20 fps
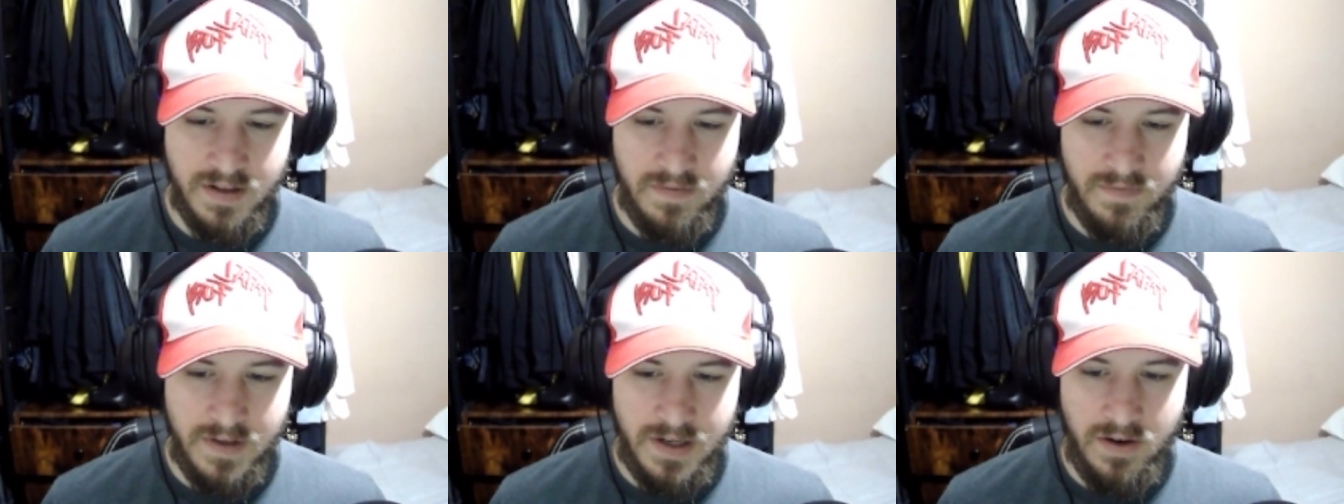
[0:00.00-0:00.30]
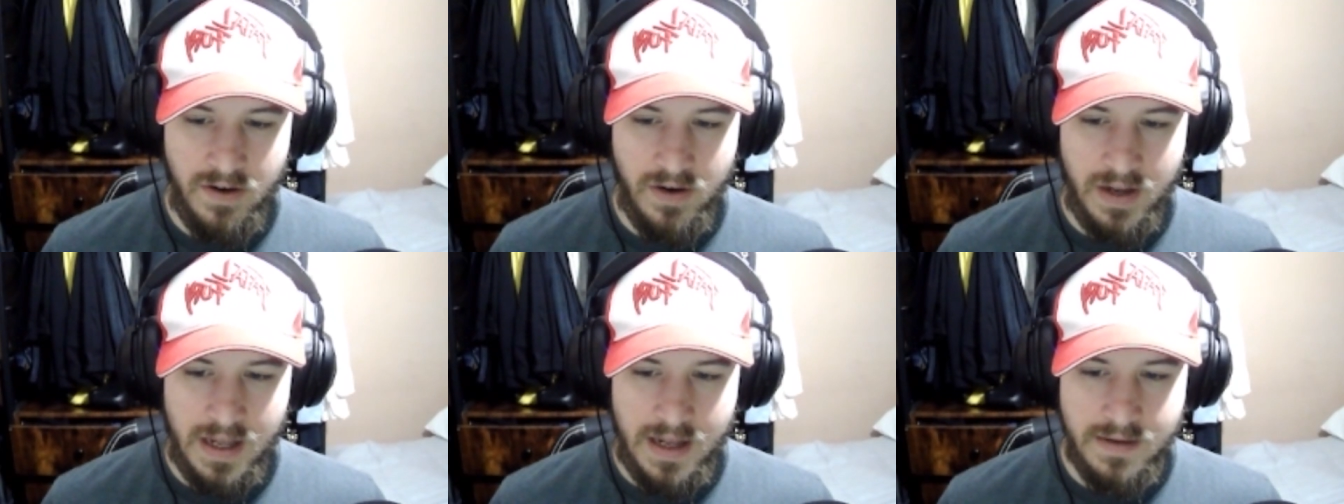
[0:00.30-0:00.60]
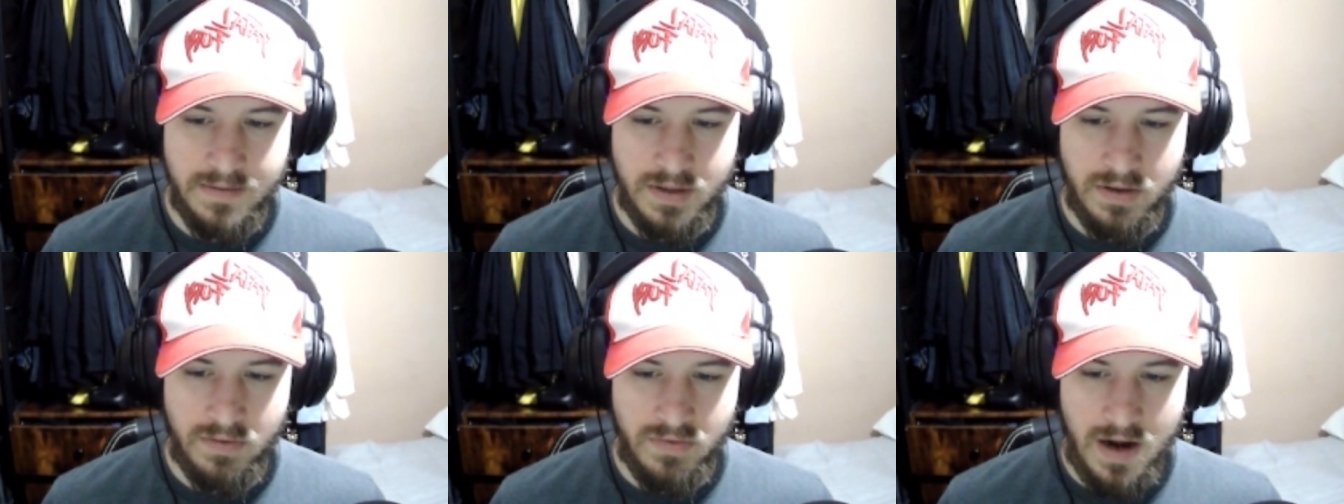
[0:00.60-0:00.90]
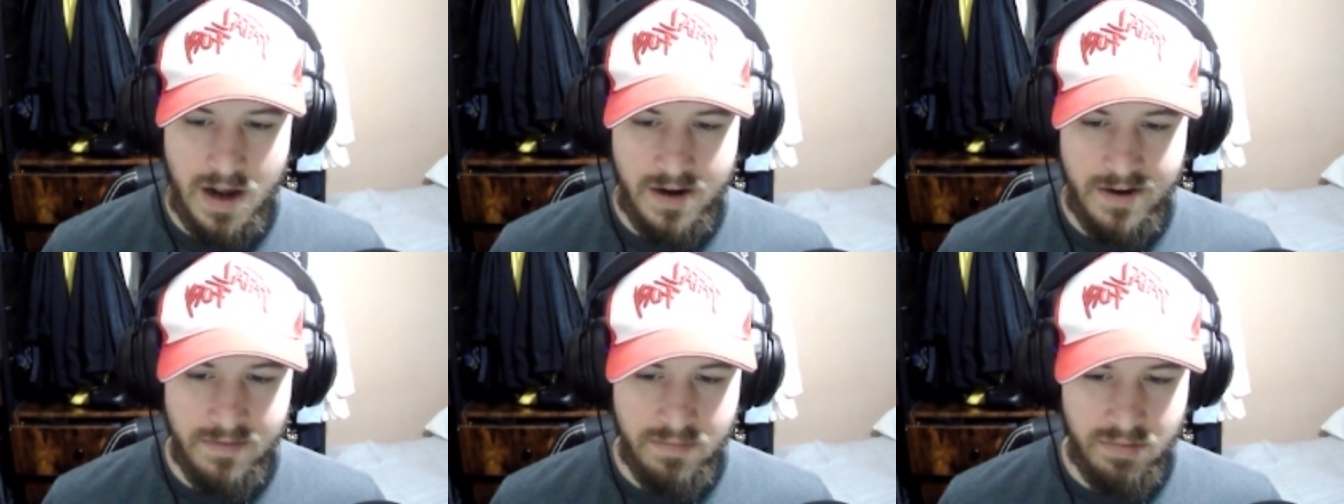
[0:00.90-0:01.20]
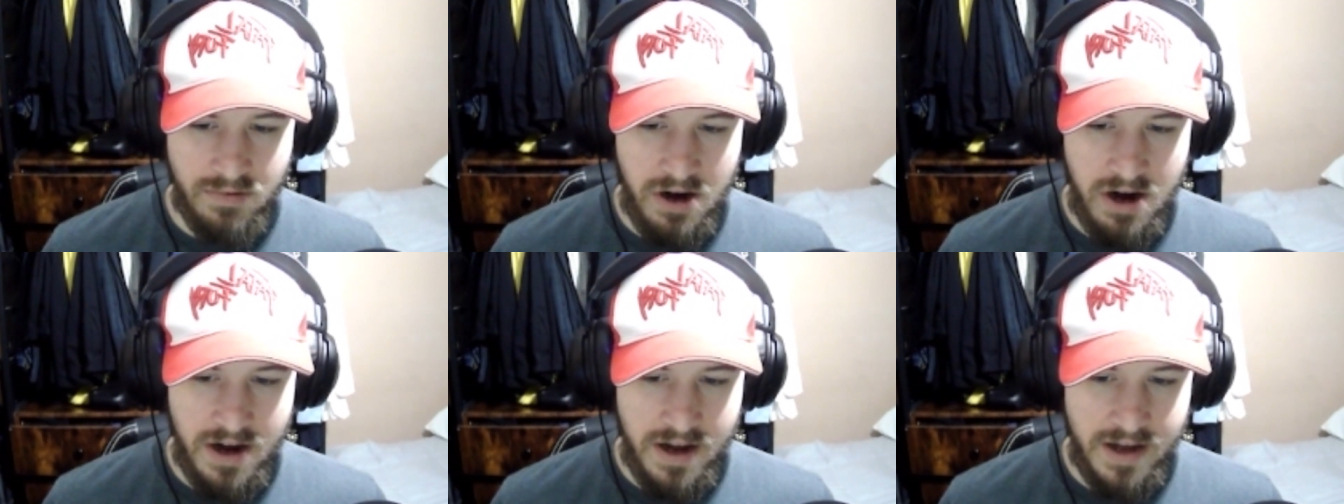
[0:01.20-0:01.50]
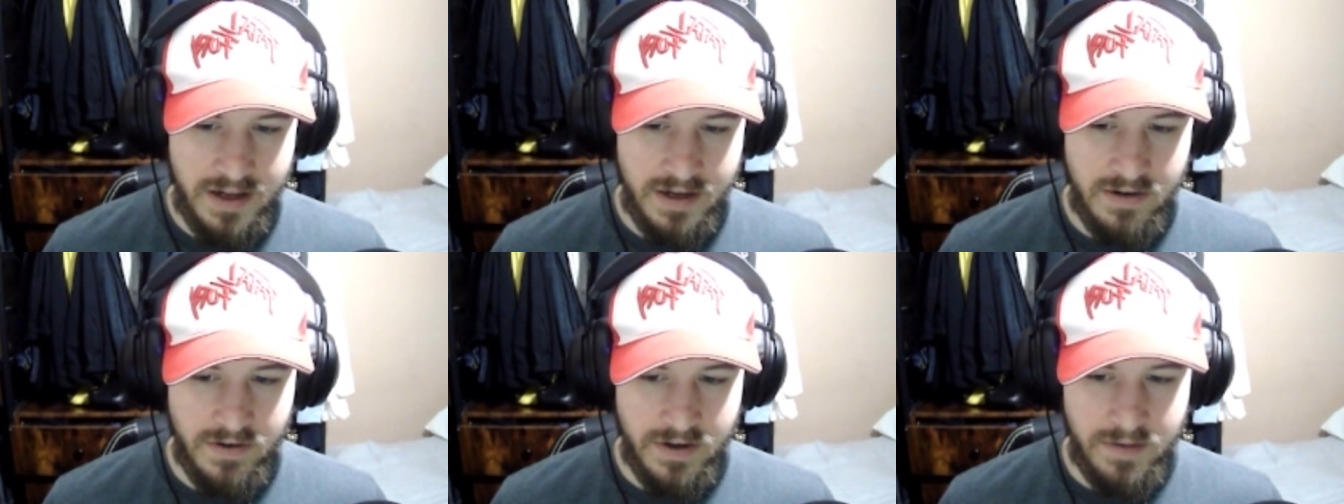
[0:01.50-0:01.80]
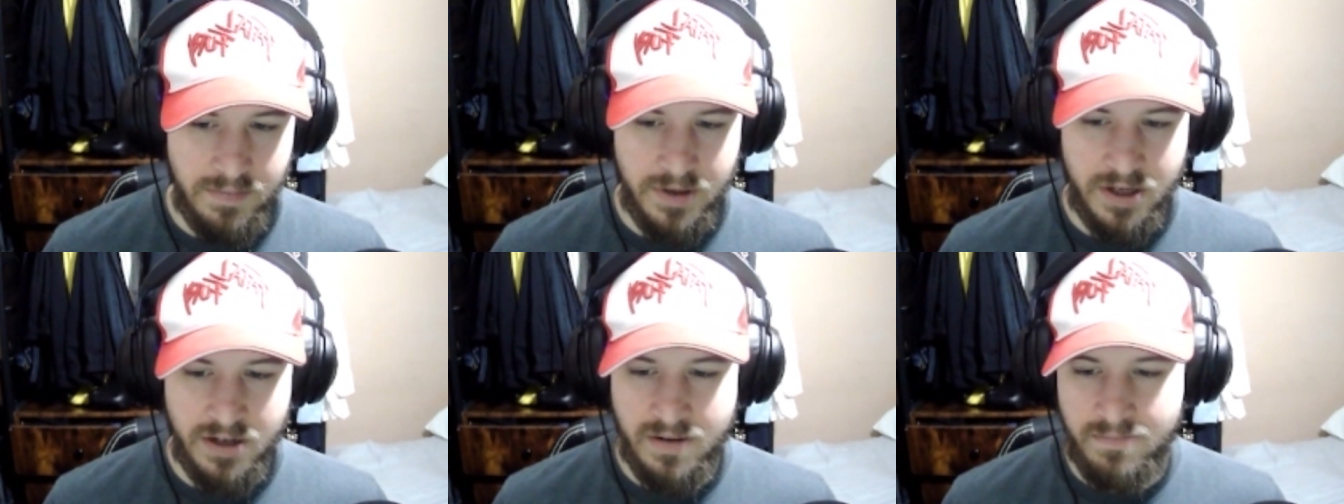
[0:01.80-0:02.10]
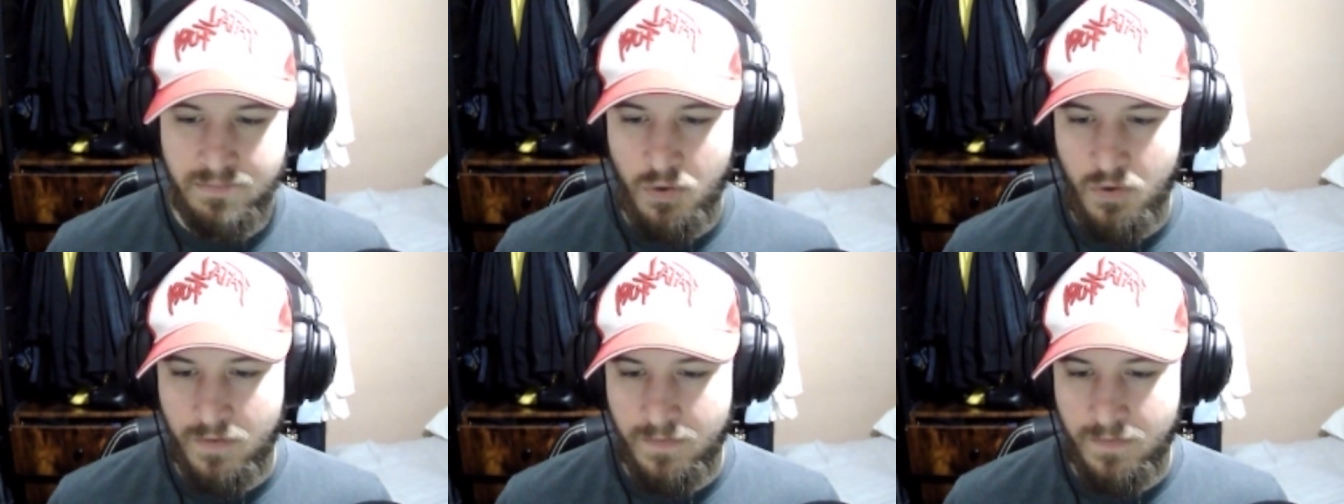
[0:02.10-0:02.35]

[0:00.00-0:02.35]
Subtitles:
video games will rot your brain or you become more